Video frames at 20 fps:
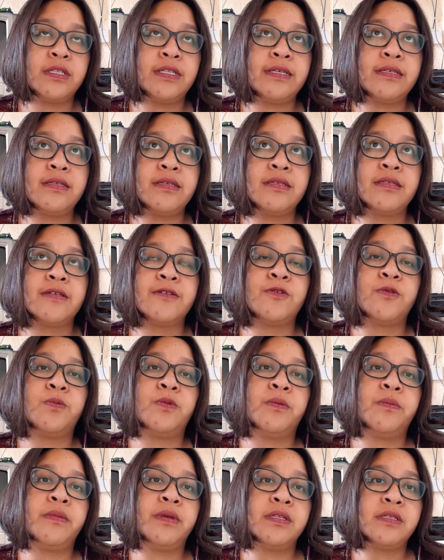this is a
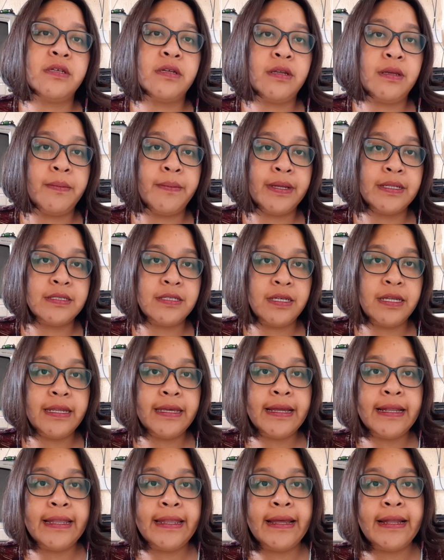supplementary
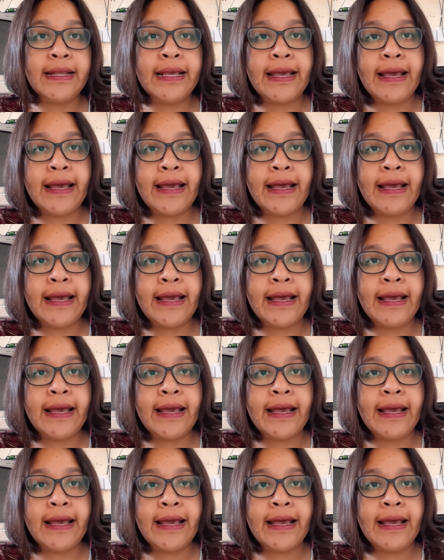material that